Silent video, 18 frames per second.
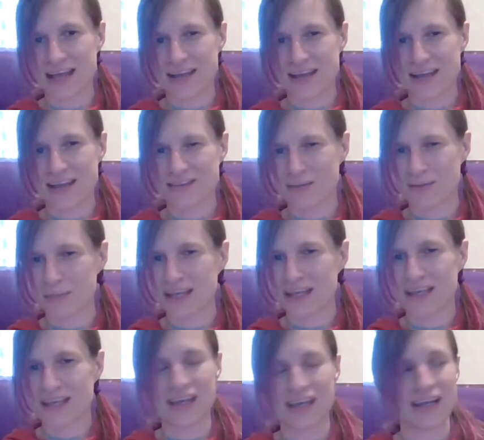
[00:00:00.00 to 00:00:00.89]
days to
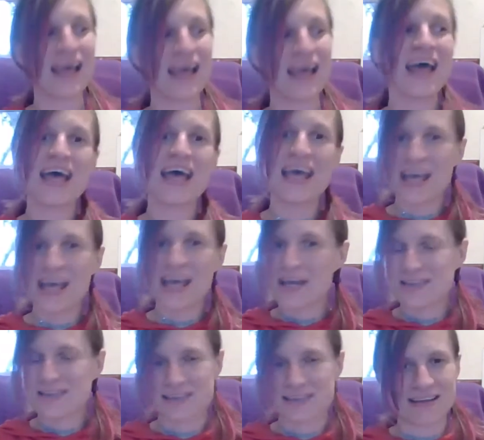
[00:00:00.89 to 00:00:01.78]
make it.
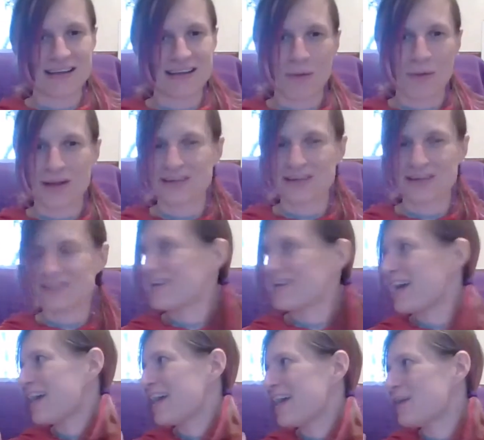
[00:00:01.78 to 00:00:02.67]
Sent it out
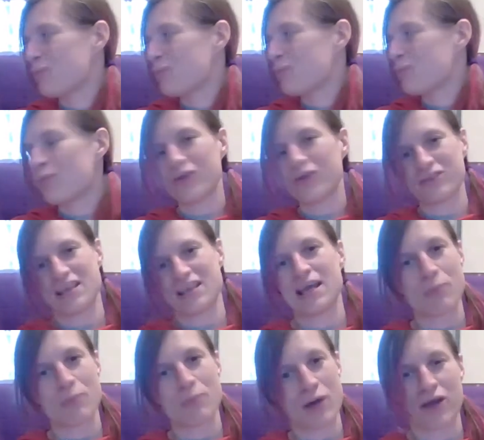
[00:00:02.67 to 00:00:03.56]
Wednesday, was
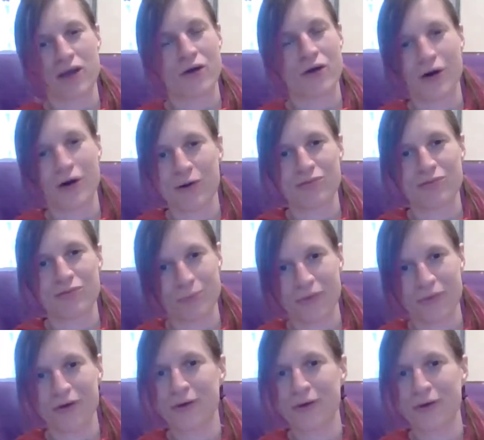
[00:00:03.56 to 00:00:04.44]
here when I got home from
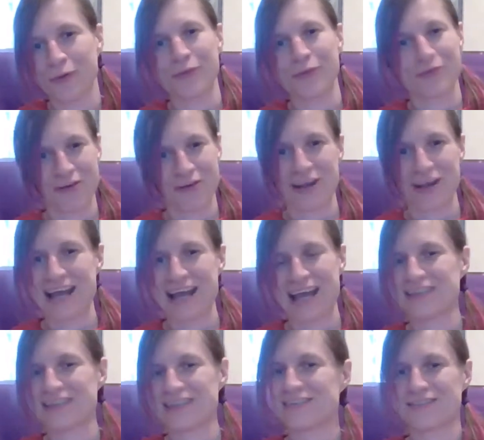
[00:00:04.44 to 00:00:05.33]
work on the
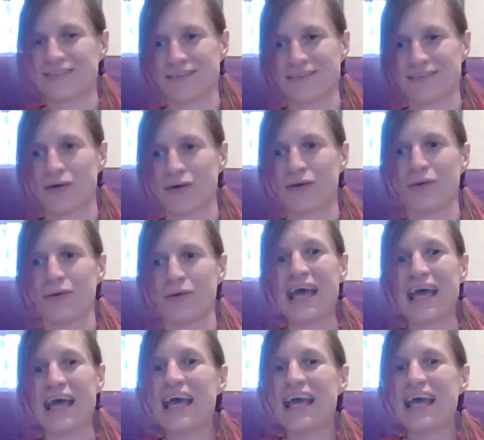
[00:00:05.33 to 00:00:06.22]
Friday, so
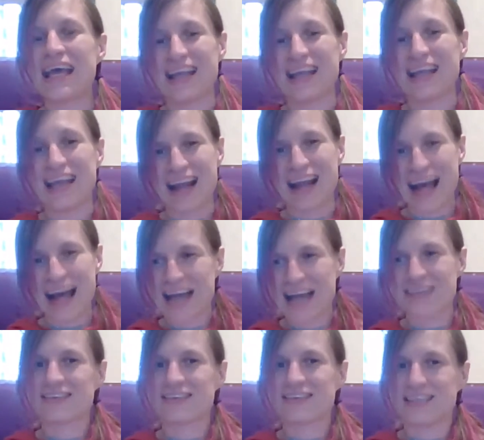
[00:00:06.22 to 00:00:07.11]
it
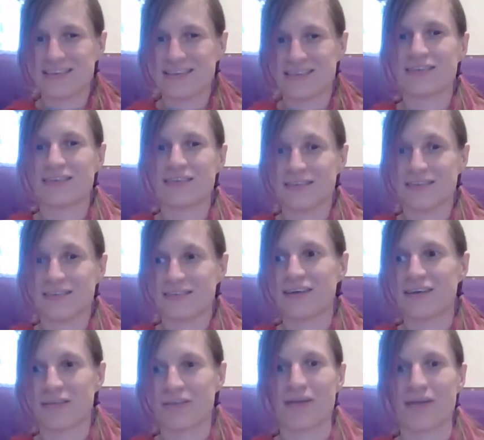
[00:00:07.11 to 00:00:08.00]
actually
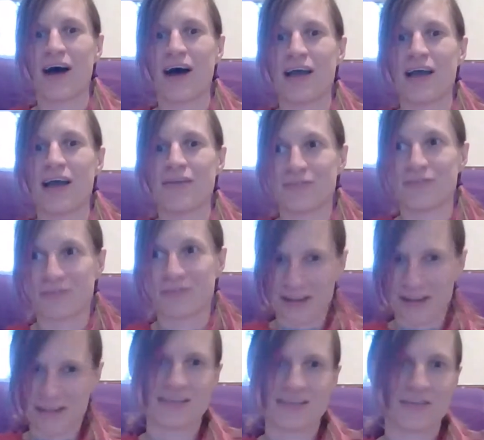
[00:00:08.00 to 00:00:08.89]
does arrive
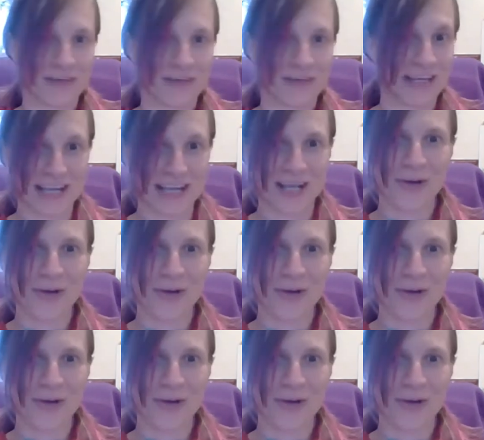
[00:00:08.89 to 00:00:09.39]
relatively